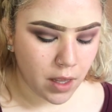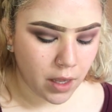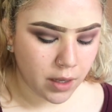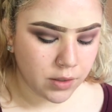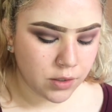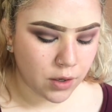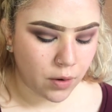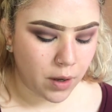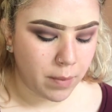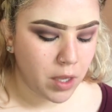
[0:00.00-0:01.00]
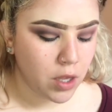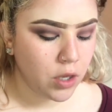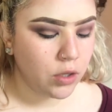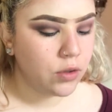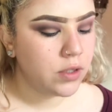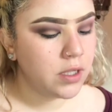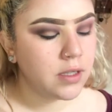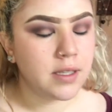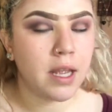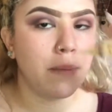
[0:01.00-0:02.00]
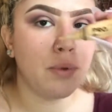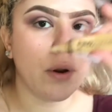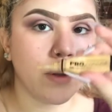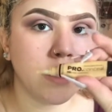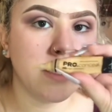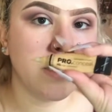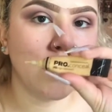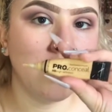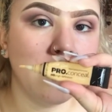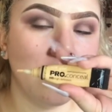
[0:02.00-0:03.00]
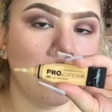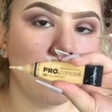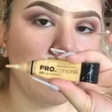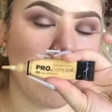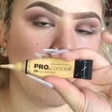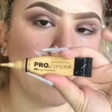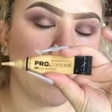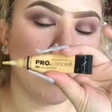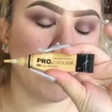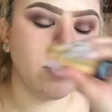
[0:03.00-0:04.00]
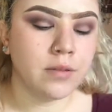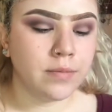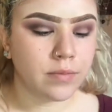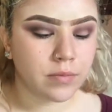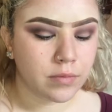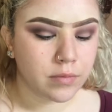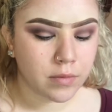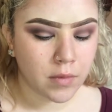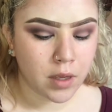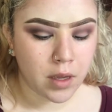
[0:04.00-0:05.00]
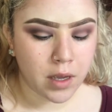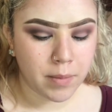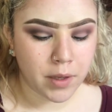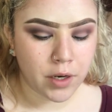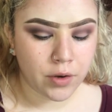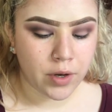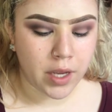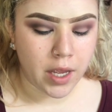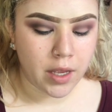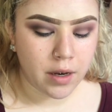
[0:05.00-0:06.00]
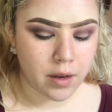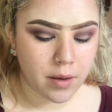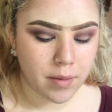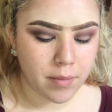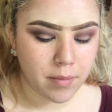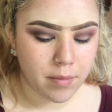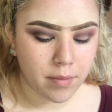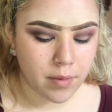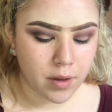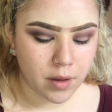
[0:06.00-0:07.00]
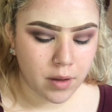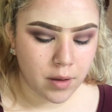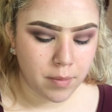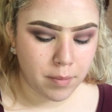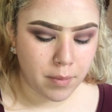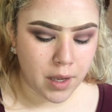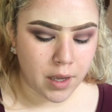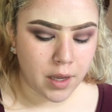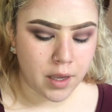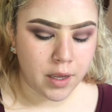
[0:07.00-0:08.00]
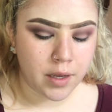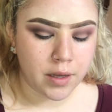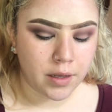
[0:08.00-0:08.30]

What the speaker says: And so using the same Pro Conceal from LA Girl, I'm gonna create my